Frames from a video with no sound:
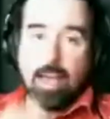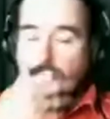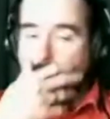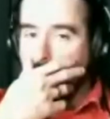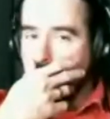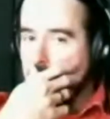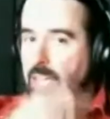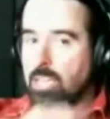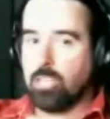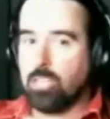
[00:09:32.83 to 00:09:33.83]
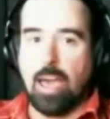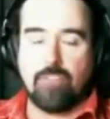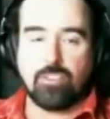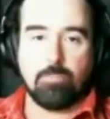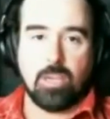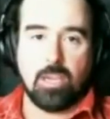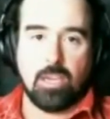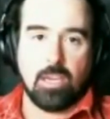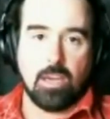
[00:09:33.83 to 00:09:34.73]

I don't think you have to be